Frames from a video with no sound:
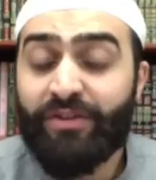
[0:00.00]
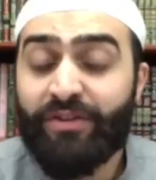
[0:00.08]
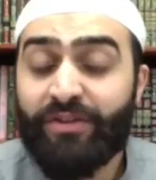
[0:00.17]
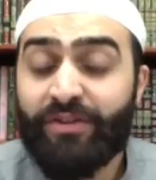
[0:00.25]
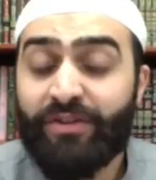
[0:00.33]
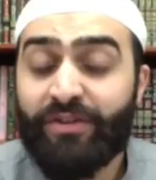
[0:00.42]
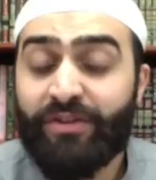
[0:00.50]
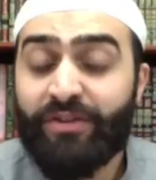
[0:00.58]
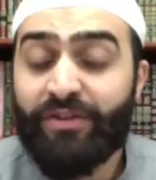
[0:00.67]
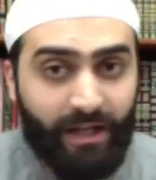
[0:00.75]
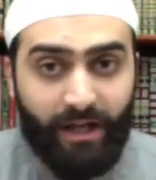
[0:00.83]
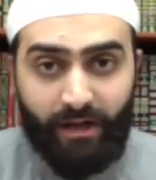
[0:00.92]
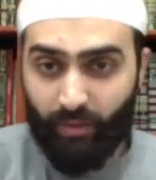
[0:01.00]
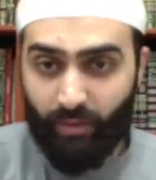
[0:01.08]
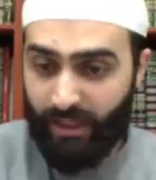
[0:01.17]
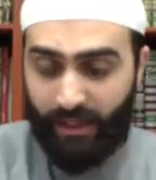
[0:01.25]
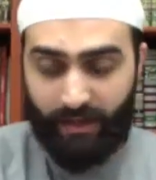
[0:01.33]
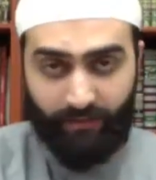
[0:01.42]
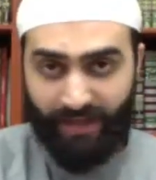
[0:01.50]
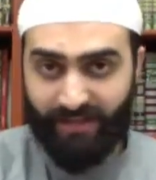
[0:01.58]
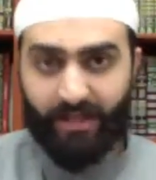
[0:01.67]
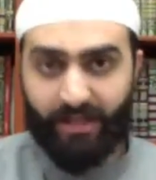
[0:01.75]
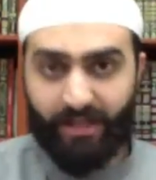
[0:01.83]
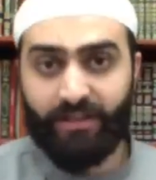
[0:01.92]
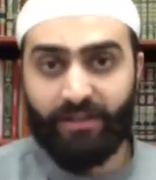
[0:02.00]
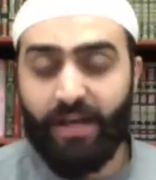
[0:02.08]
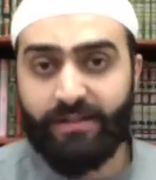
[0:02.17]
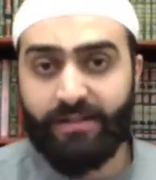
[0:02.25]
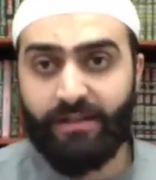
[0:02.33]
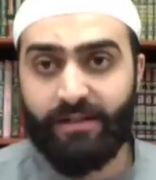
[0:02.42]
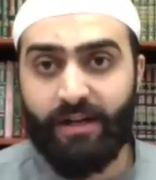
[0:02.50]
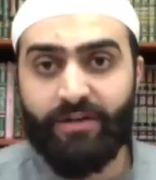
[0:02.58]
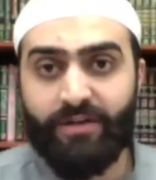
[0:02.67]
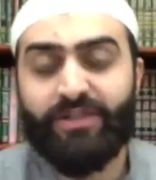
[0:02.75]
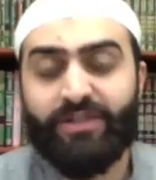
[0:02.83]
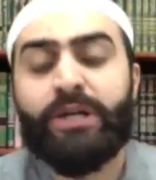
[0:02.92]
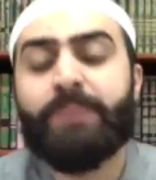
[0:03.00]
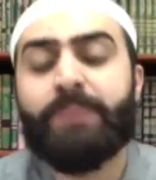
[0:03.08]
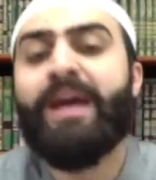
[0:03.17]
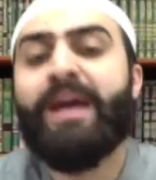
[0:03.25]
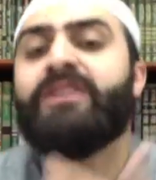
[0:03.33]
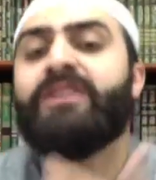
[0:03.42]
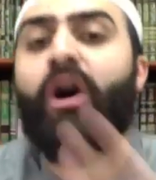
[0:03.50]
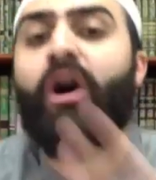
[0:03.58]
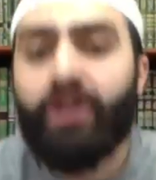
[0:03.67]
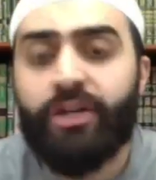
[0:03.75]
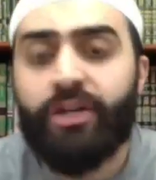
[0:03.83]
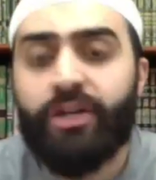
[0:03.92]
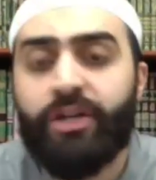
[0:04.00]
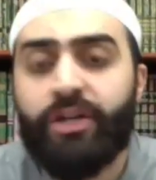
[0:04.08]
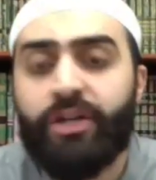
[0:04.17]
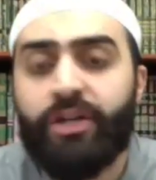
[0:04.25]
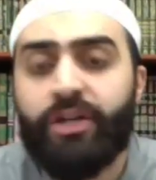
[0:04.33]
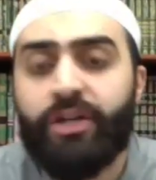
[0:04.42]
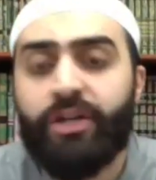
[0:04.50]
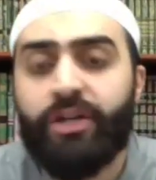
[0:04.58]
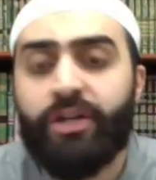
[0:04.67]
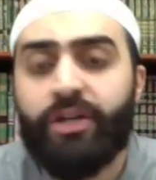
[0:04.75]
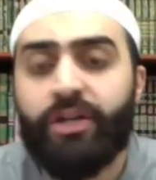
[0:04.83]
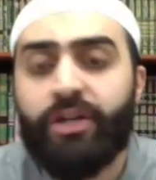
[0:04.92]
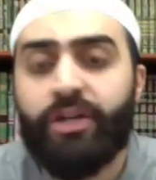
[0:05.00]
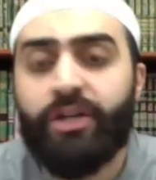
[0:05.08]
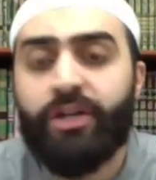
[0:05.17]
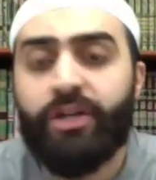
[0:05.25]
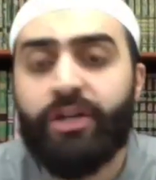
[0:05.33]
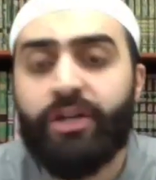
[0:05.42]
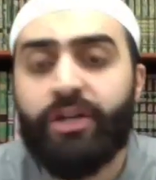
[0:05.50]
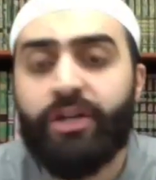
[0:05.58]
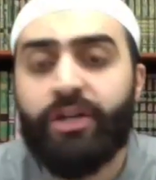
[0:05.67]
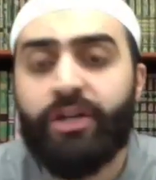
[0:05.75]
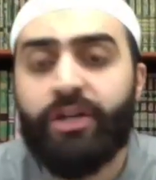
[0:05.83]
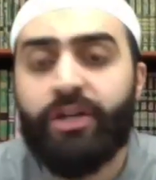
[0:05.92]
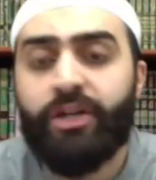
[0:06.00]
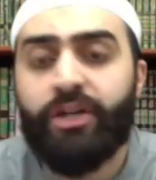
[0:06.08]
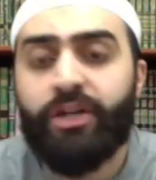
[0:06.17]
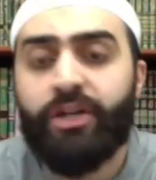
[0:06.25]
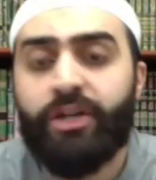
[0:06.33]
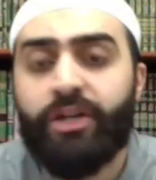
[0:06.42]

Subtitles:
If that's not the case, then you can make the argument. You can make the argument that's unfair.